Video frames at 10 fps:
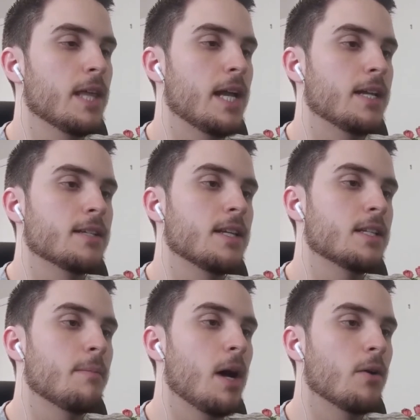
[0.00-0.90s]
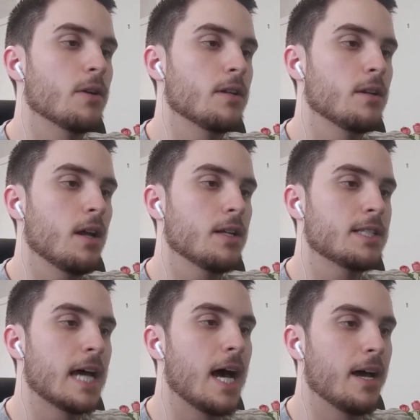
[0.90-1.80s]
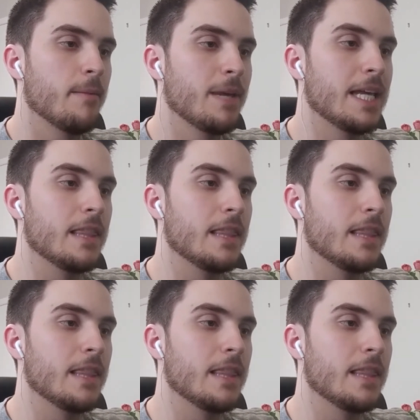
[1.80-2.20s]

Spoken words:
with that is it's about time